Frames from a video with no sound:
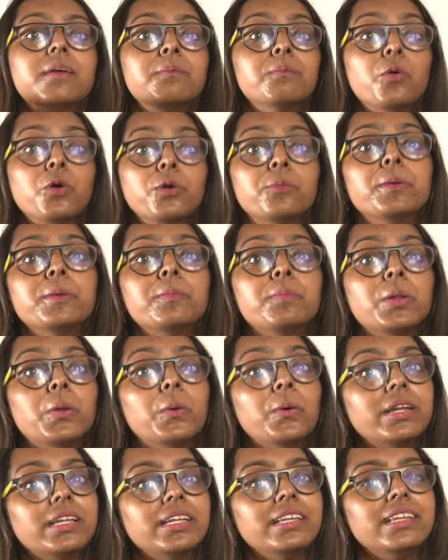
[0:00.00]
more people
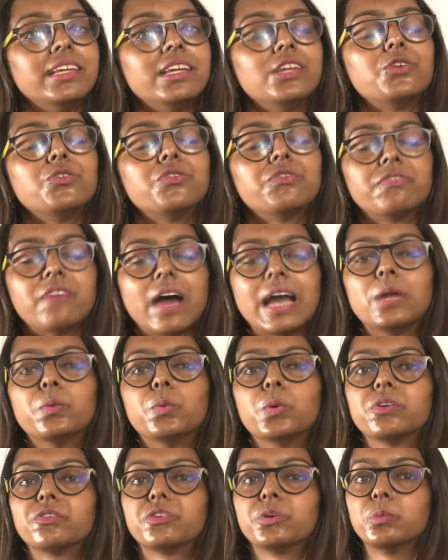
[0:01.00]
who are in need to find
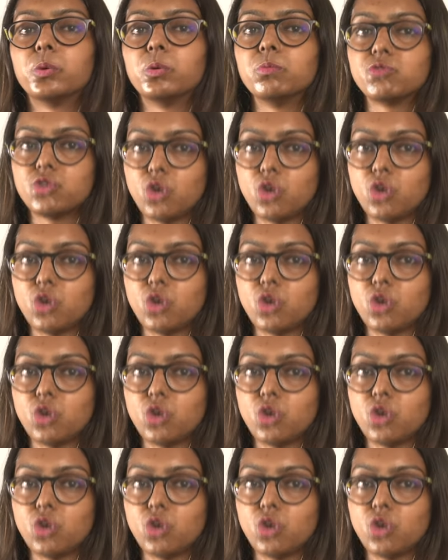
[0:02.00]
work-from-home